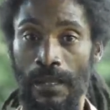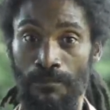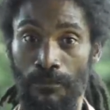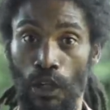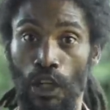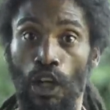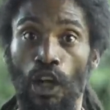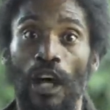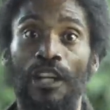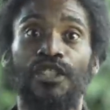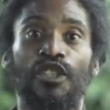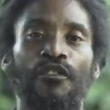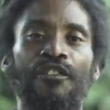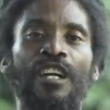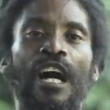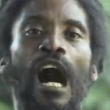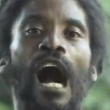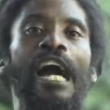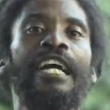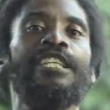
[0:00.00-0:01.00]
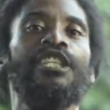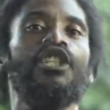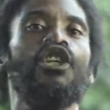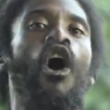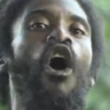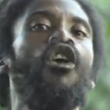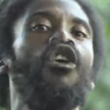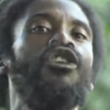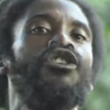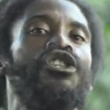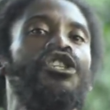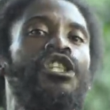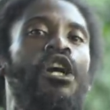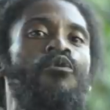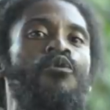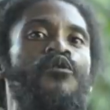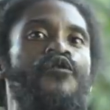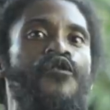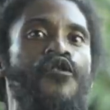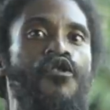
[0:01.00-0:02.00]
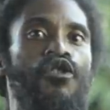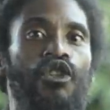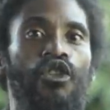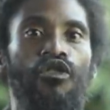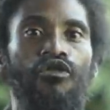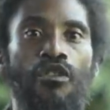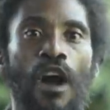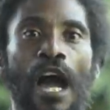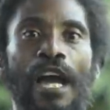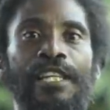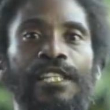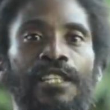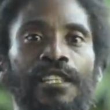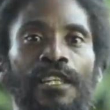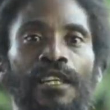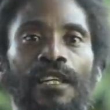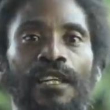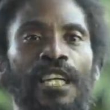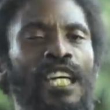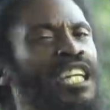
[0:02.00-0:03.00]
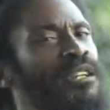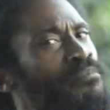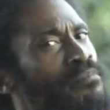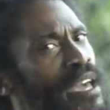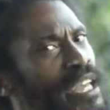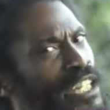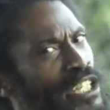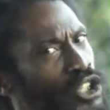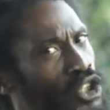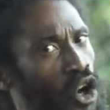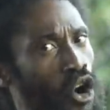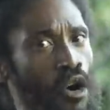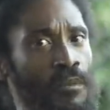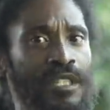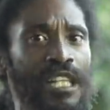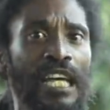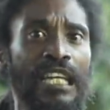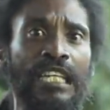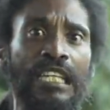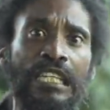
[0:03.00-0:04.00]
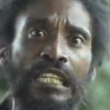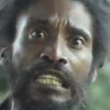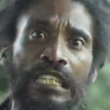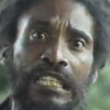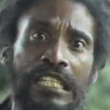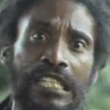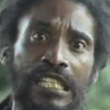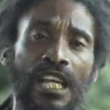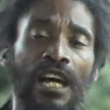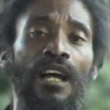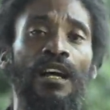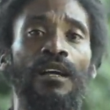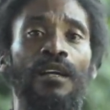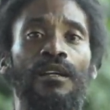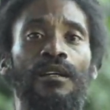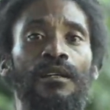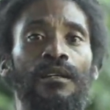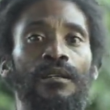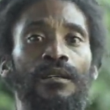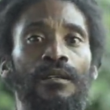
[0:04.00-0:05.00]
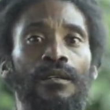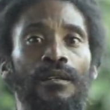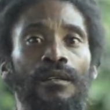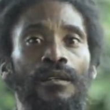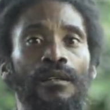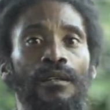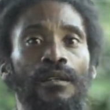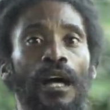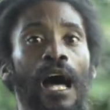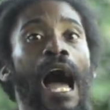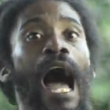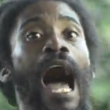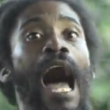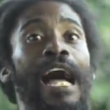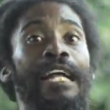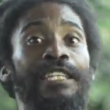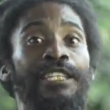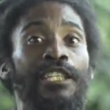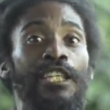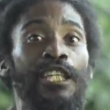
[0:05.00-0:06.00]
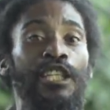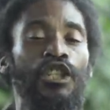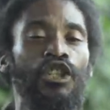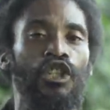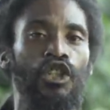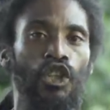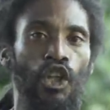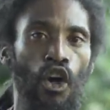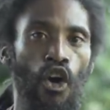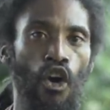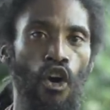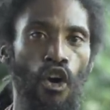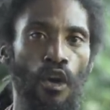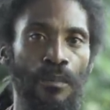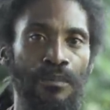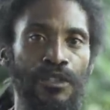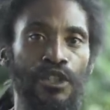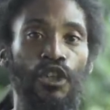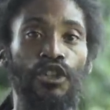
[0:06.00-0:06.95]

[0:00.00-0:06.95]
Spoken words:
but lots of the ideologies that refer to Christ in many terms like Isa, and in terms